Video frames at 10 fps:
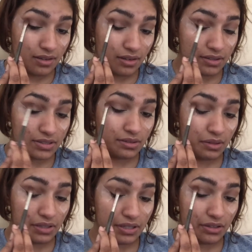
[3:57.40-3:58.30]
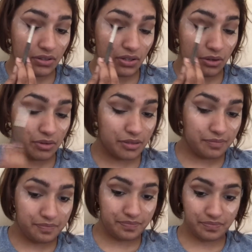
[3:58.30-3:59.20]
Also a little lower
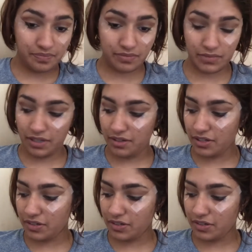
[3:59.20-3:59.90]
in the